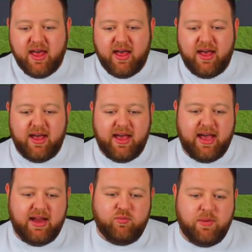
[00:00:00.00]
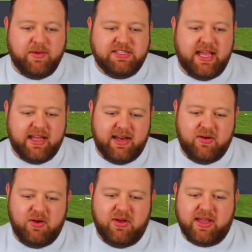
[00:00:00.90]
Uh, and when we take a
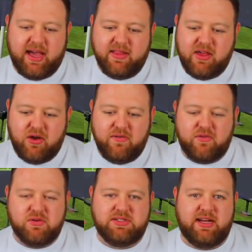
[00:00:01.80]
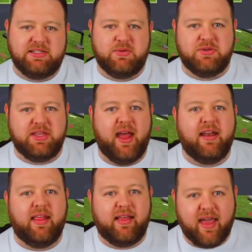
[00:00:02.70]
little look at the overall stats towards the
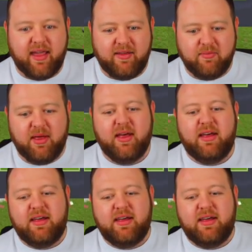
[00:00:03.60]
end of the game,